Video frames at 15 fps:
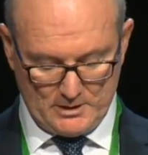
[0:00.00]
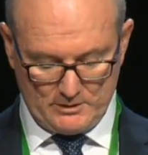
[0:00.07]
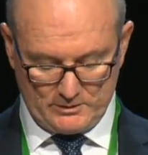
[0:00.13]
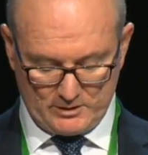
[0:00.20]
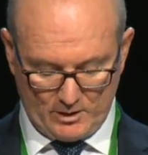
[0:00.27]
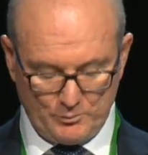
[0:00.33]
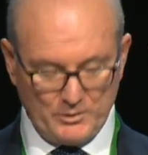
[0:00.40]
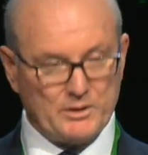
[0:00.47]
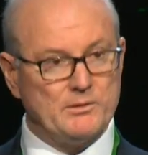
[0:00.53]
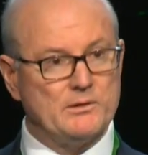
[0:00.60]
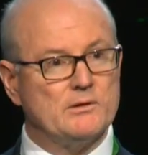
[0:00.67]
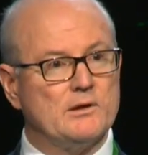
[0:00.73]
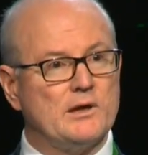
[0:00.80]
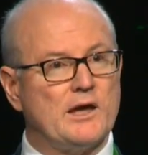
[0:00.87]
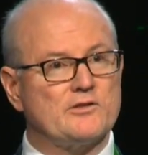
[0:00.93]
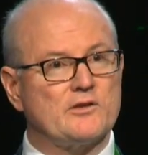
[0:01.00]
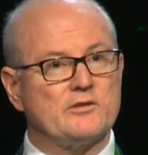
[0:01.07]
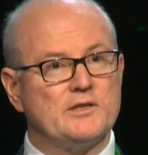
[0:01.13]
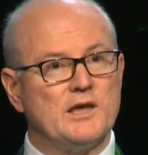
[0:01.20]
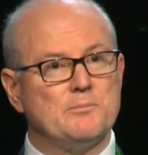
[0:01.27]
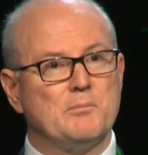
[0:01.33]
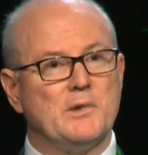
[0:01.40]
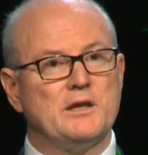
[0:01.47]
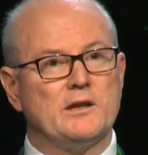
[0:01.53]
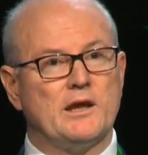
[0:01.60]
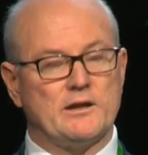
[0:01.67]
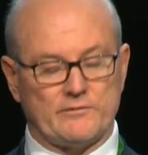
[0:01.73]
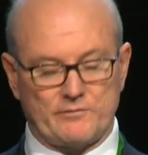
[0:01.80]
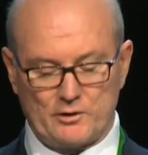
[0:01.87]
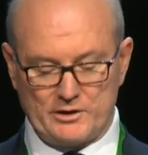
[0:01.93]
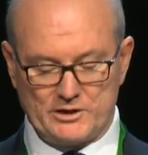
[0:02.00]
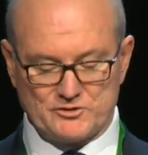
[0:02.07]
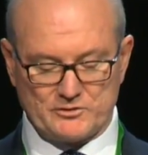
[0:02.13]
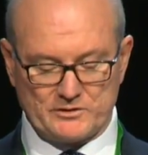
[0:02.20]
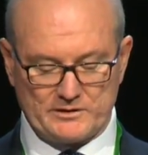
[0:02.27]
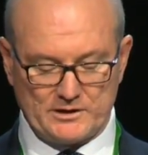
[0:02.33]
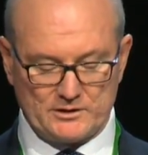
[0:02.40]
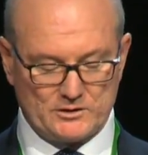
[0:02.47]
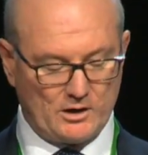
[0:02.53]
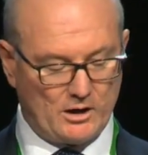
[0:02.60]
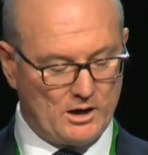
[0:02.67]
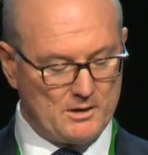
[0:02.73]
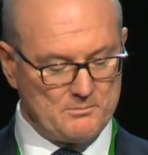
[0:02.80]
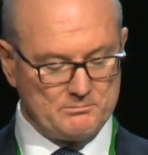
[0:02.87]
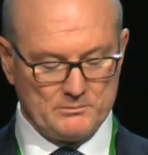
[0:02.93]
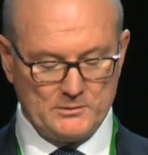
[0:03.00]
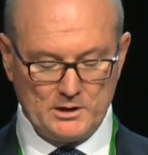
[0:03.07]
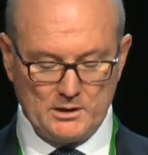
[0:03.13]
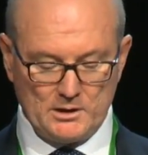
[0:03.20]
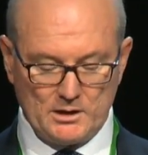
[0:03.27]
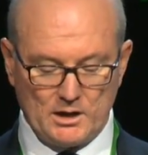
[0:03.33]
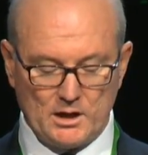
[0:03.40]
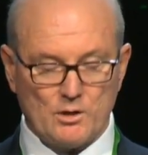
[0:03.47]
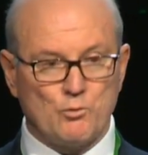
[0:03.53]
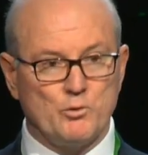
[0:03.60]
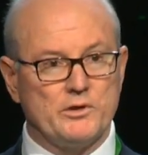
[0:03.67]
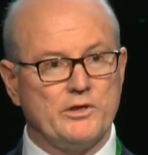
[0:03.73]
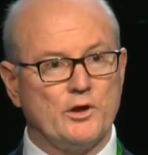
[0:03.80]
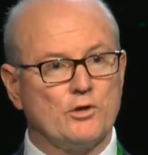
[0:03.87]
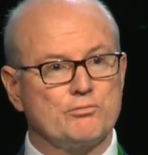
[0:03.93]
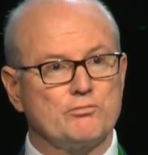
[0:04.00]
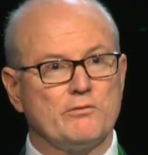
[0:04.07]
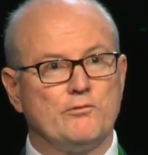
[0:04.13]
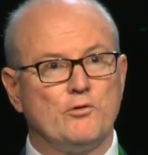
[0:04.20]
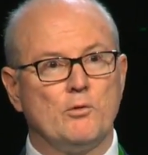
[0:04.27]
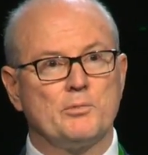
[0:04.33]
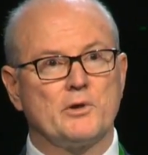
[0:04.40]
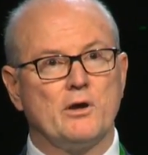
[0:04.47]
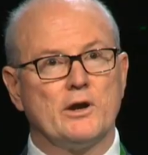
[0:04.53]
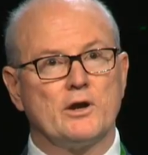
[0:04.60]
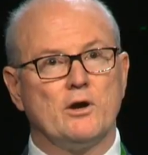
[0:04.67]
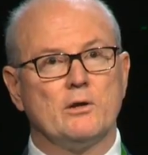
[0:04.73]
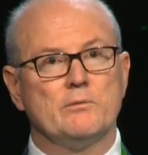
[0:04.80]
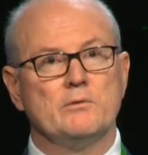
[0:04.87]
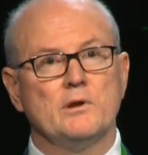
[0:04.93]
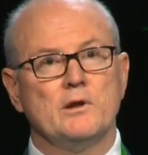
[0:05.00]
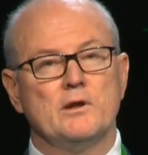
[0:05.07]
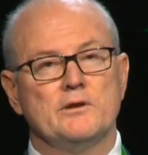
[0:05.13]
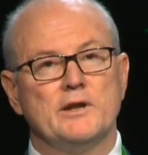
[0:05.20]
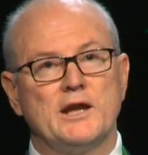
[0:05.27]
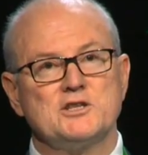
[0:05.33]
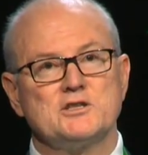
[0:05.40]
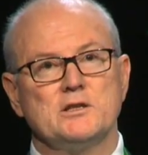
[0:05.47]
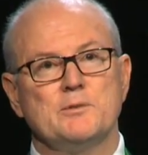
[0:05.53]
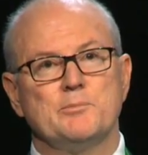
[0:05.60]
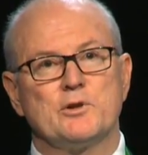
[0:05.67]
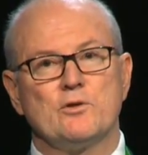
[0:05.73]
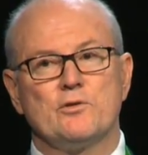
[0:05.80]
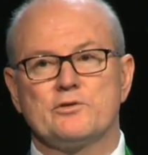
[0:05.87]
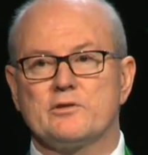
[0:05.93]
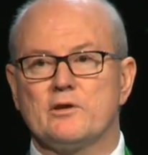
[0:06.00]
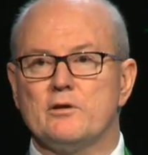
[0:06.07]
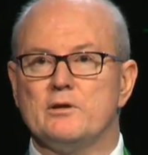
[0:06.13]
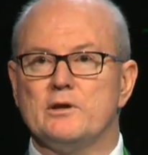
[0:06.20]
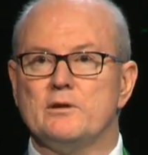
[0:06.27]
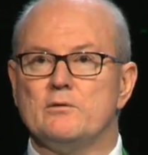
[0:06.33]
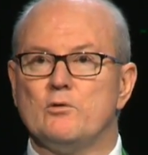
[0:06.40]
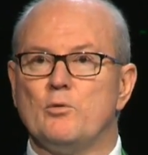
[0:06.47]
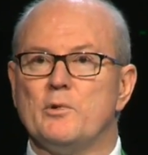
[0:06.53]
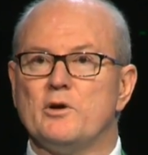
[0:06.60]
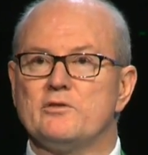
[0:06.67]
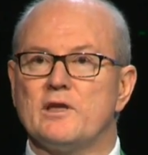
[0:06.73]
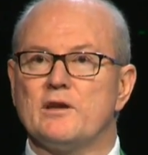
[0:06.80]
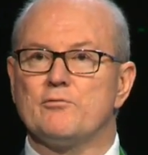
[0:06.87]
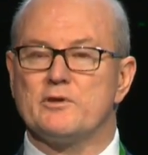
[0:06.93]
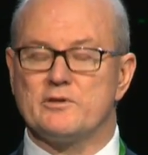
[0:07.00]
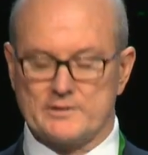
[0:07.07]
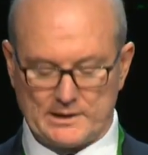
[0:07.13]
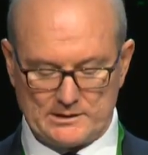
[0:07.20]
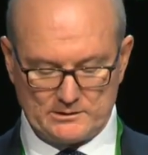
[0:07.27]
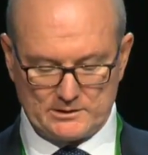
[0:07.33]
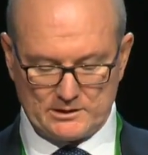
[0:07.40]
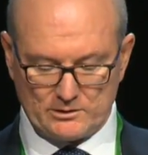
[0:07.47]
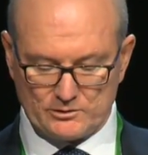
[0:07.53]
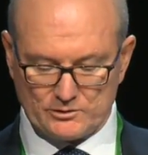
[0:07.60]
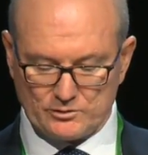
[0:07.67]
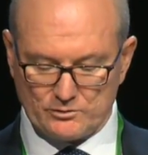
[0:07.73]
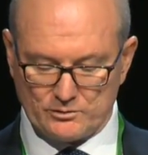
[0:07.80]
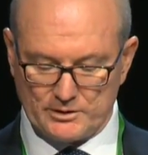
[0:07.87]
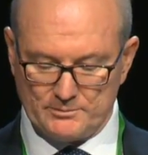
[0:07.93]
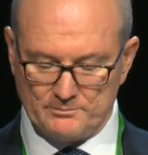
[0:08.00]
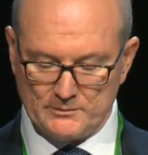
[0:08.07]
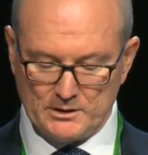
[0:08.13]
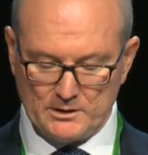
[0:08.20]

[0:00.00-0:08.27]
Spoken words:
So we, as I said, meet at a very interesting time with health reform going on nationally, but also in almost every state and territory